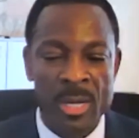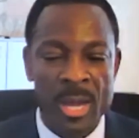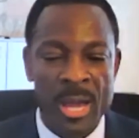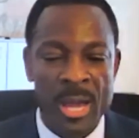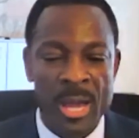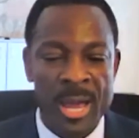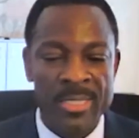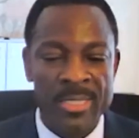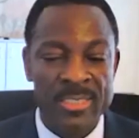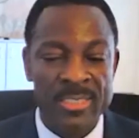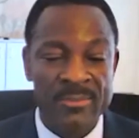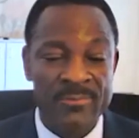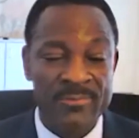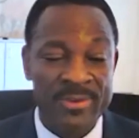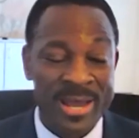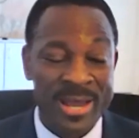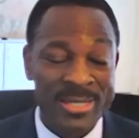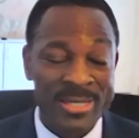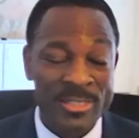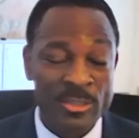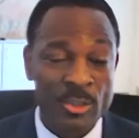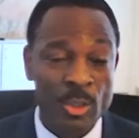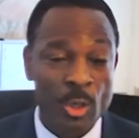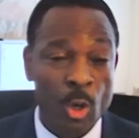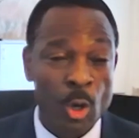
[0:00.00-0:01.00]

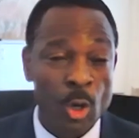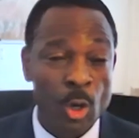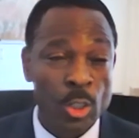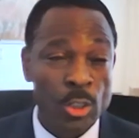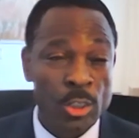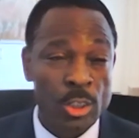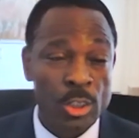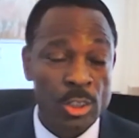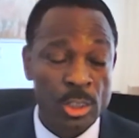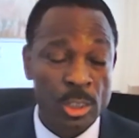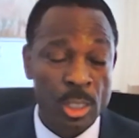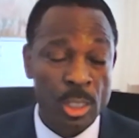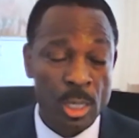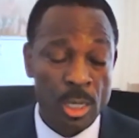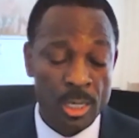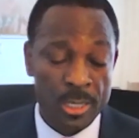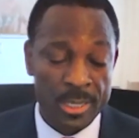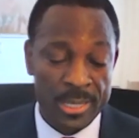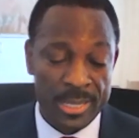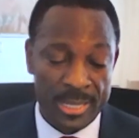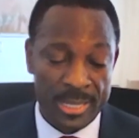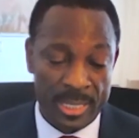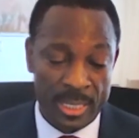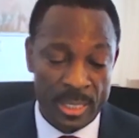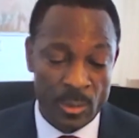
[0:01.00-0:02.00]
As far as the
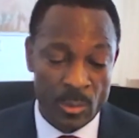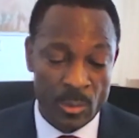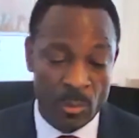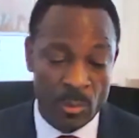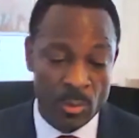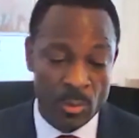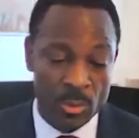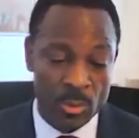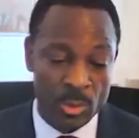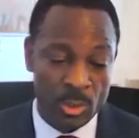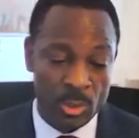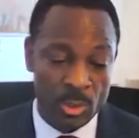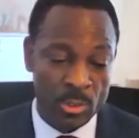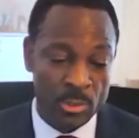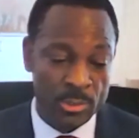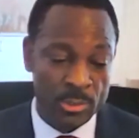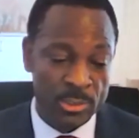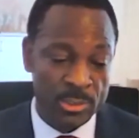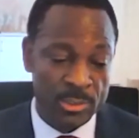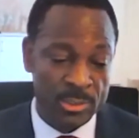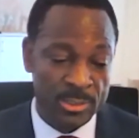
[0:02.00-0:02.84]
unsung heroes